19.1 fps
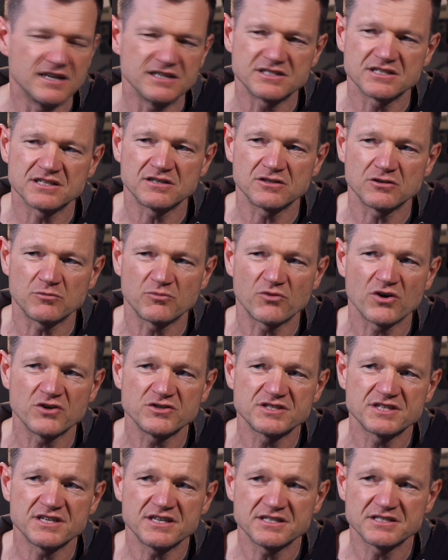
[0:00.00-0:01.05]
it's a little
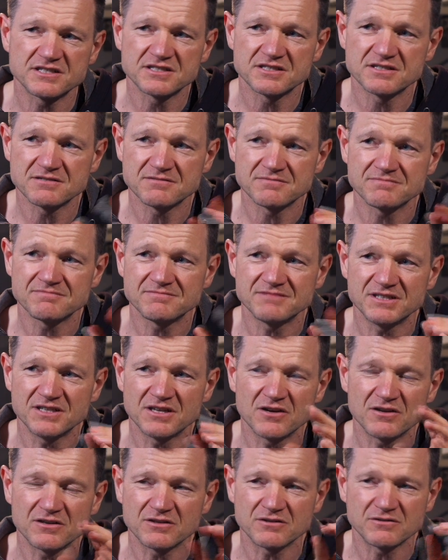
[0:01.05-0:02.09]
process,
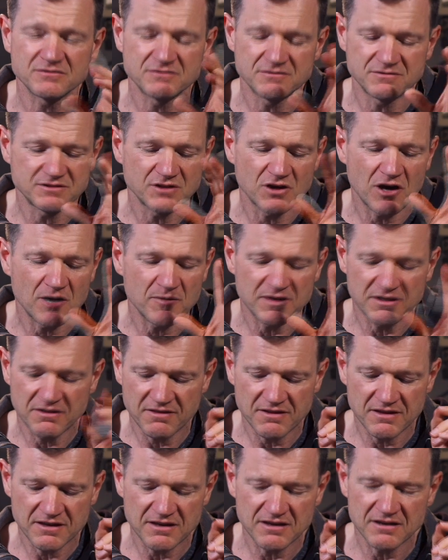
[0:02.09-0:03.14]
a little timing
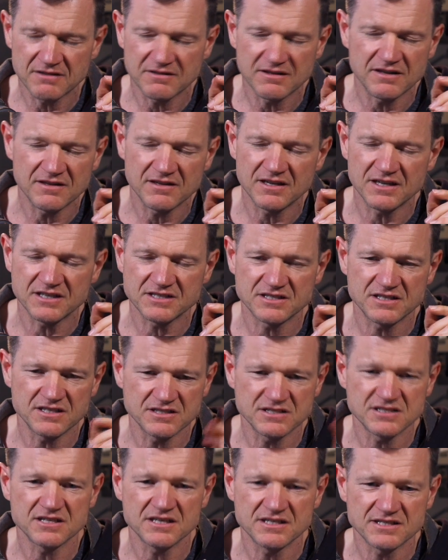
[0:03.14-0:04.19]
thing, and then the next thing it
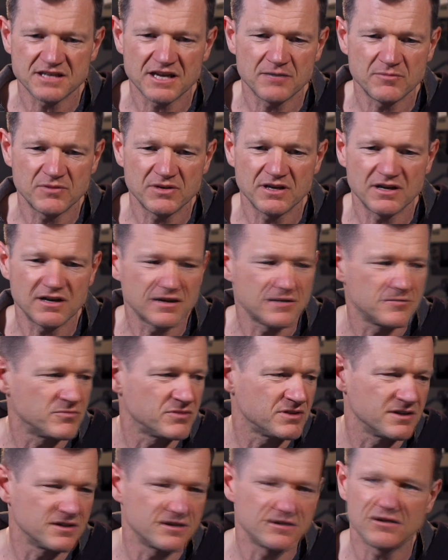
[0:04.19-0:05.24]
says APR
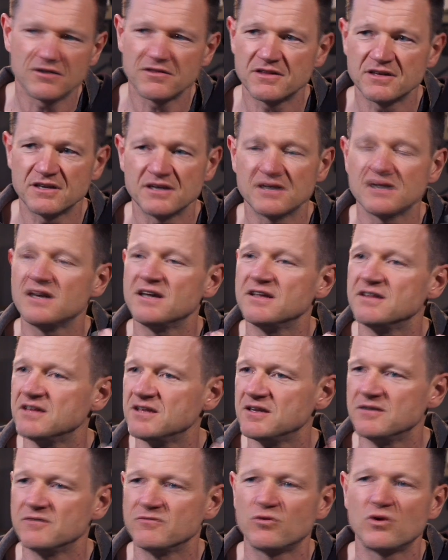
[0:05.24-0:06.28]
completed, I think, and
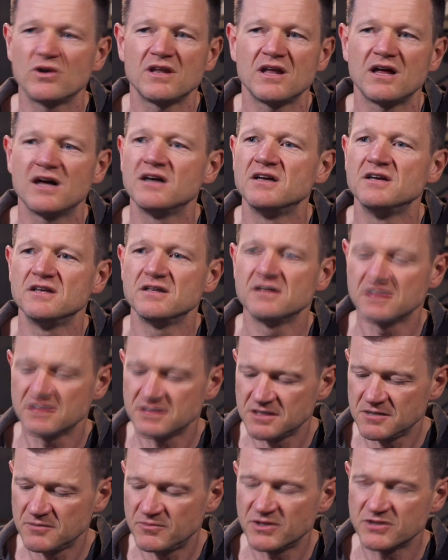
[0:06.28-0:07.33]
then voila, the
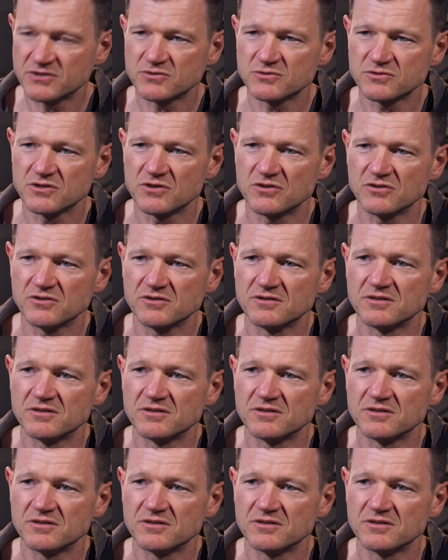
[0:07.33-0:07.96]
dead pixel's gone.